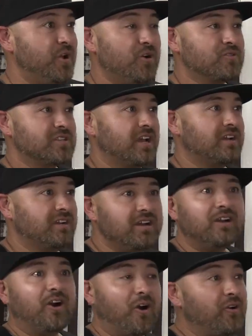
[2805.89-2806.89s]
knows like
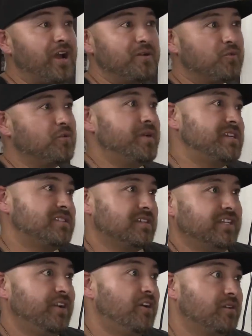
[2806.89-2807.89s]
all right, we're
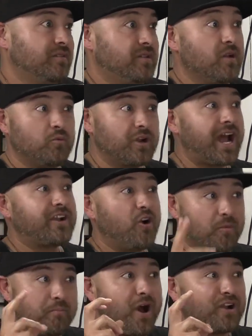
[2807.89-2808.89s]
basically on what I call
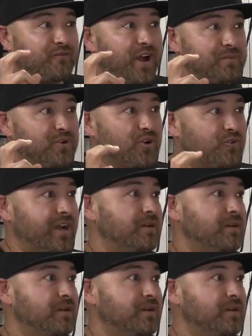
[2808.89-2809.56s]
modified program.